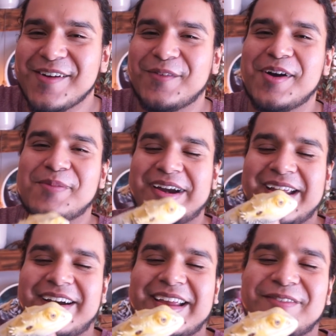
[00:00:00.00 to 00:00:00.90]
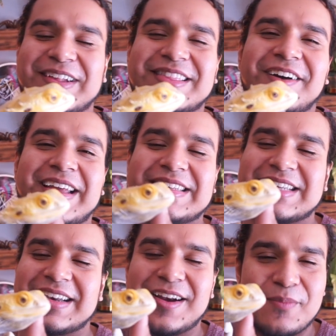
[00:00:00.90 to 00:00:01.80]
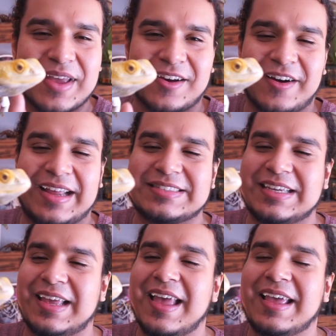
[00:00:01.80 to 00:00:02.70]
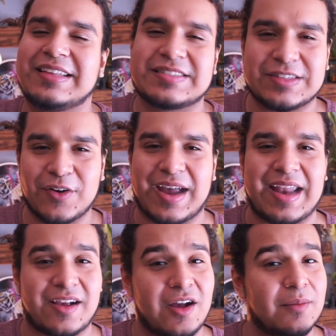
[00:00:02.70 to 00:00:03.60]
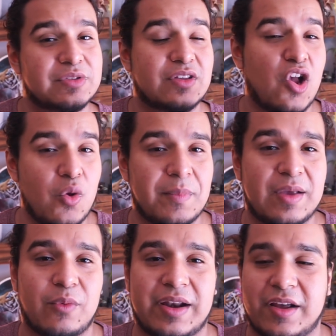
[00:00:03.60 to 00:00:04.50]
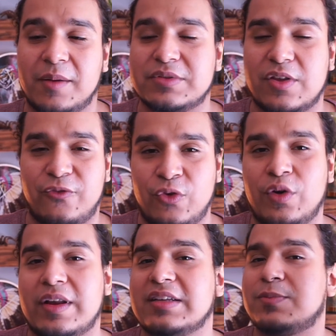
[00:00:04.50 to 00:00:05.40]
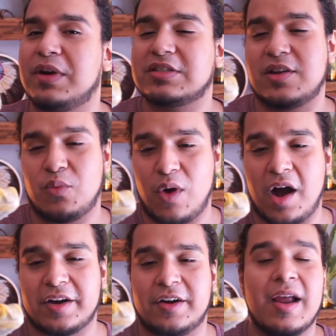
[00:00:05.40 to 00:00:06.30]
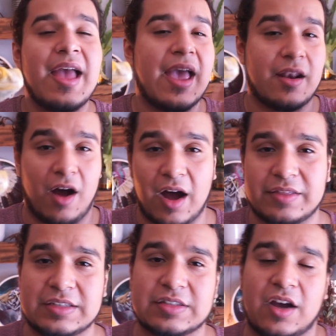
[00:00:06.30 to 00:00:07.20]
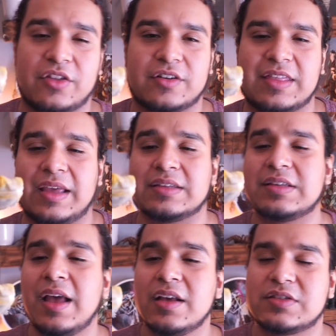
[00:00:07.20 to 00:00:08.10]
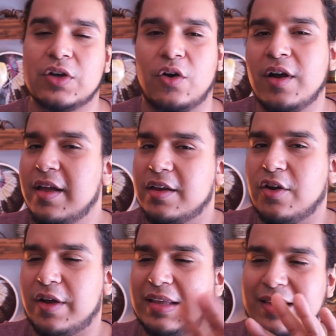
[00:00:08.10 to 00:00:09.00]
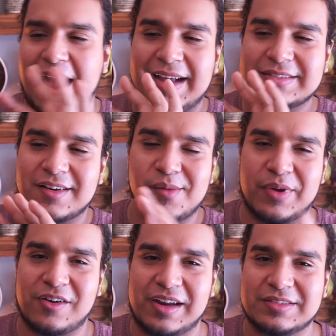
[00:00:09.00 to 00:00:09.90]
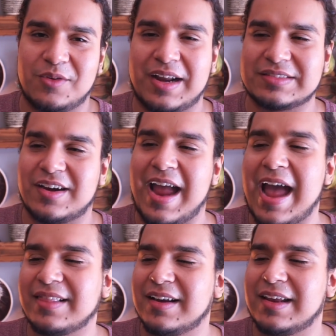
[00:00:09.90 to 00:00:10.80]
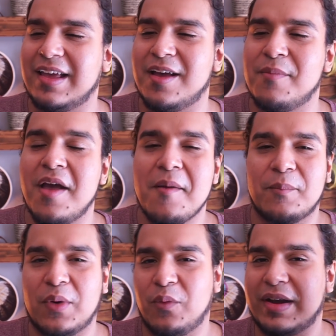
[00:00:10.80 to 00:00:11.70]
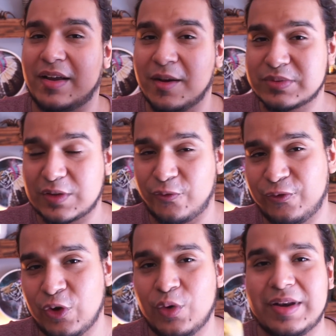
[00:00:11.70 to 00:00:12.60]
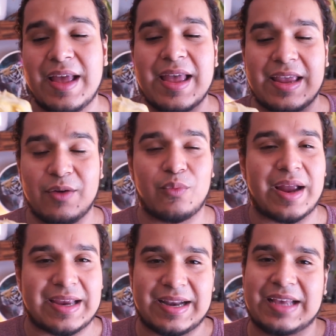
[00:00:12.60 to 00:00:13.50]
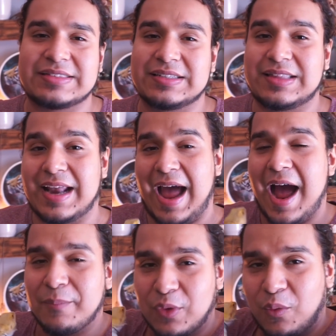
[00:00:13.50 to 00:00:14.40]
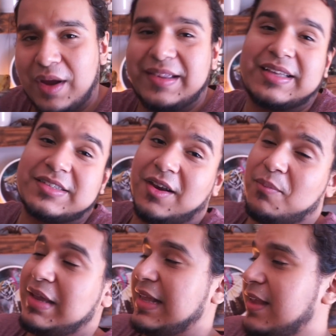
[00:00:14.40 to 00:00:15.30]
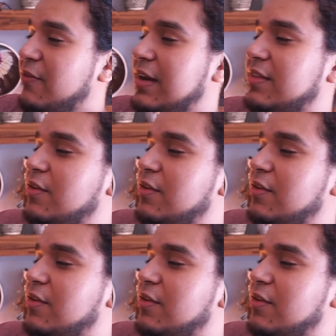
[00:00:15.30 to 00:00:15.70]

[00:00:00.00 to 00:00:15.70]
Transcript: Wilbur here, even though he's a little bit crazy, he still kind of comes to me when it comes to food, especially water and all these other things. So, you know, he acts a little bit crazy when I start handling him, but when it comes to food, he recognizes that I'm the one that's going to be giving it